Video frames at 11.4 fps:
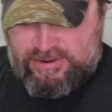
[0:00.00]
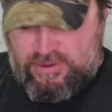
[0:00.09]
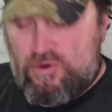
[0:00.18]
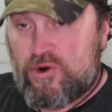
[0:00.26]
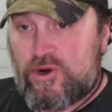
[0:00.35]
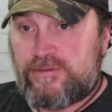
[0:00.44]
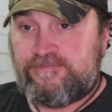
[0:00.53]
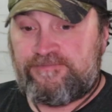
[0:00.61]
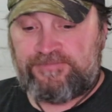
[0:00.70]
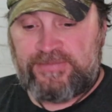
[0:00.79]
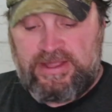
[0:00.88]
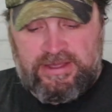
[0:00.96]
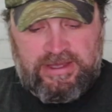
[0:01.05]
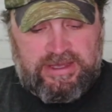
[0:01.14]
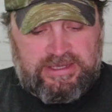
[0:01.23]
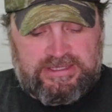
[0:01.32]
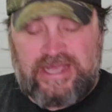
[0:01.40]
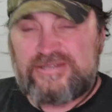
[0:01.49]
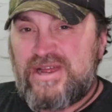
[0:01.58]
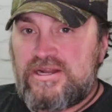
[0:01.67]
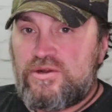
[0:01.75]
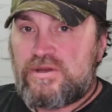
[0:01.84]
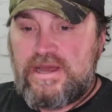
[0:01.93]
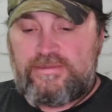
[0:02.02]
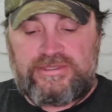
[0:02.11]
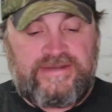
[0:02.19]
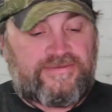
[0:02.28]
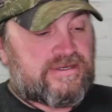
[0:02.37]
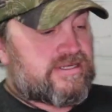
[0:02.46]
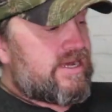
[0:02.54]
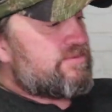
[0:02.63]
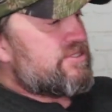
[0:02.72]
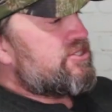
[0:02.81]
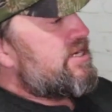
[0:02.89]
or so I try to do a couple different types of